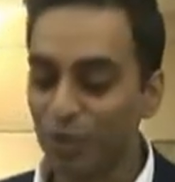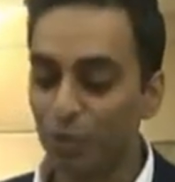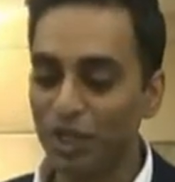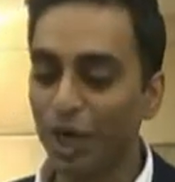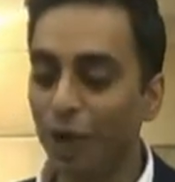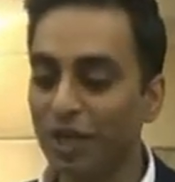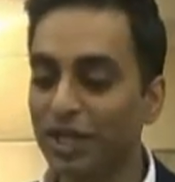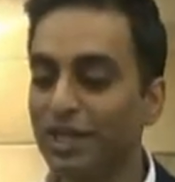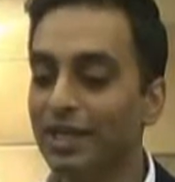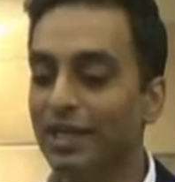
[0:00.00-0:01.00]
We go
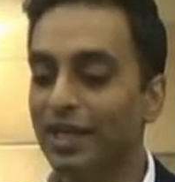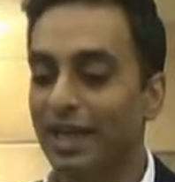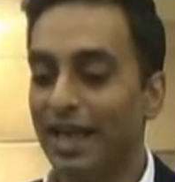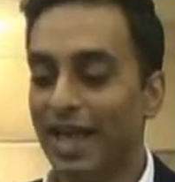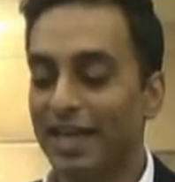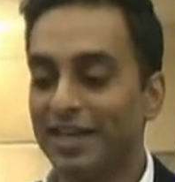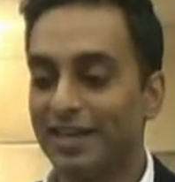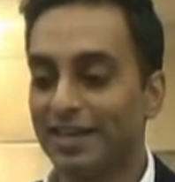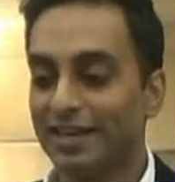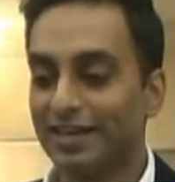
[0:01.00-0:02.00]
in, and
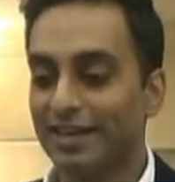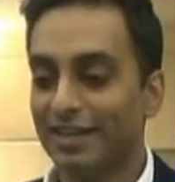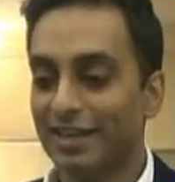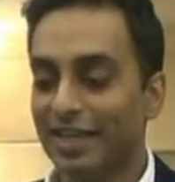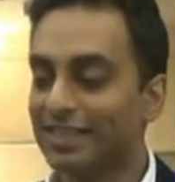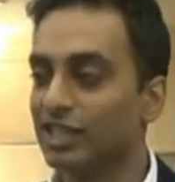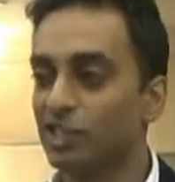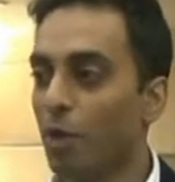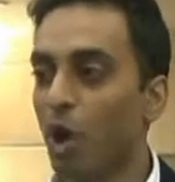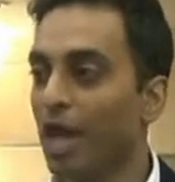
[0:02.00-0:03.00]
it's a
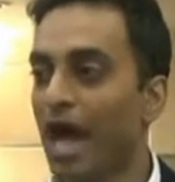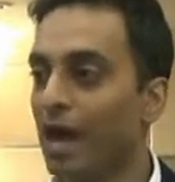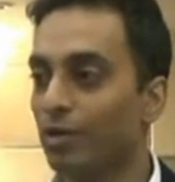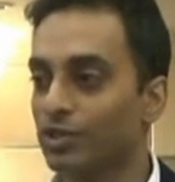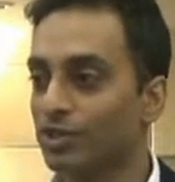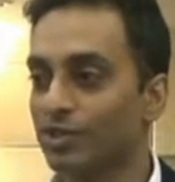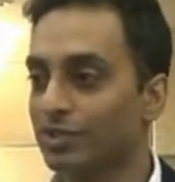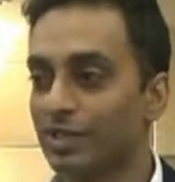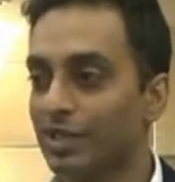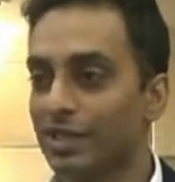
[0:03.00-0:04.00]
small house
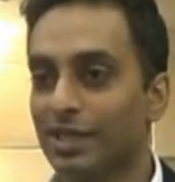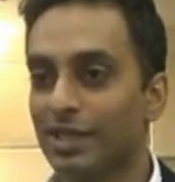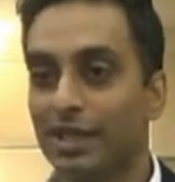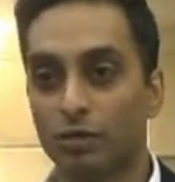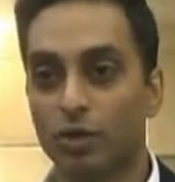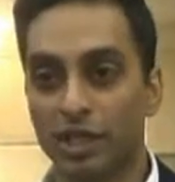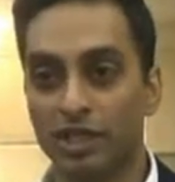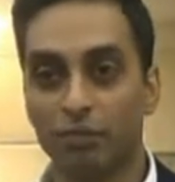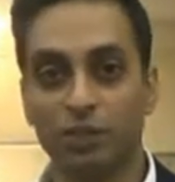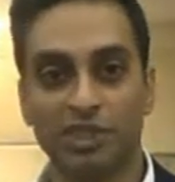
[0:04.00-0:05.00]
that we're
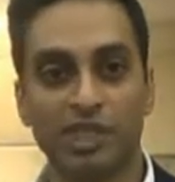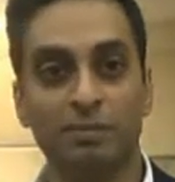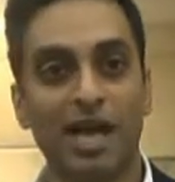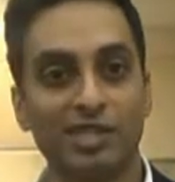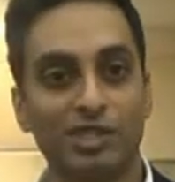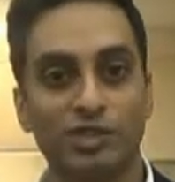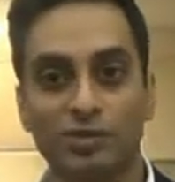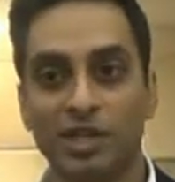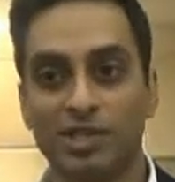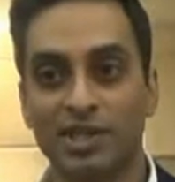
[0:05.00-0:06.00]
in, which is the
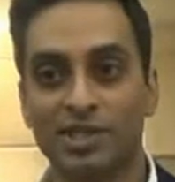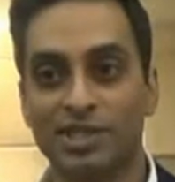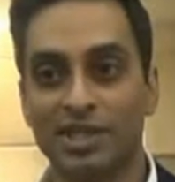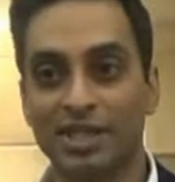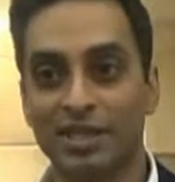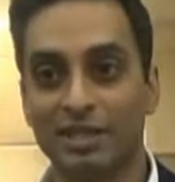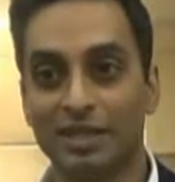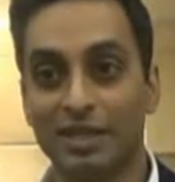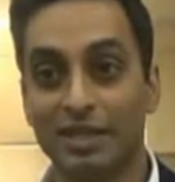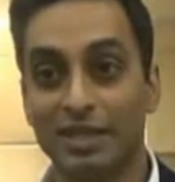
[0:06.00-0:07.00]
ambassador's residence in
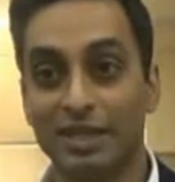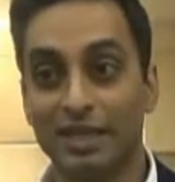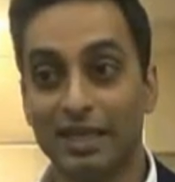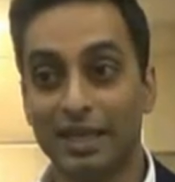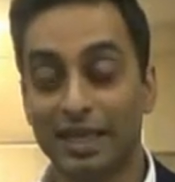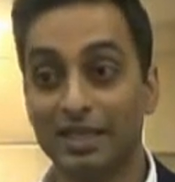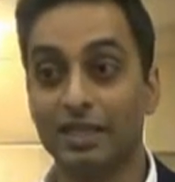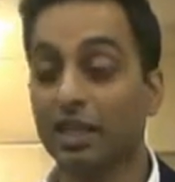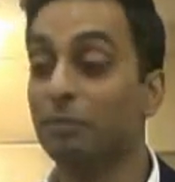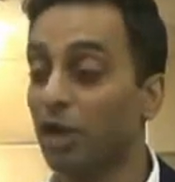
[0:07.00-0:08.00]

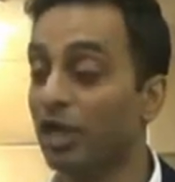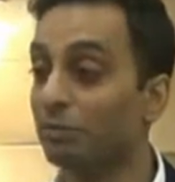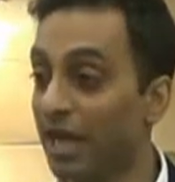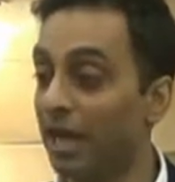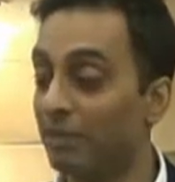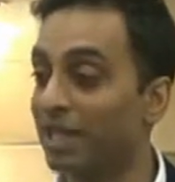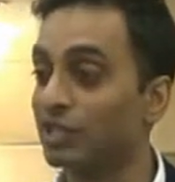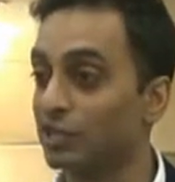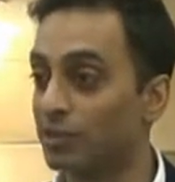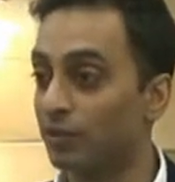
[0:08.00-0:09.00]
England, American
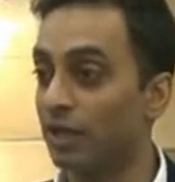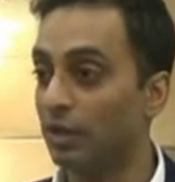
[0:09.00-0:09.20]
ambassador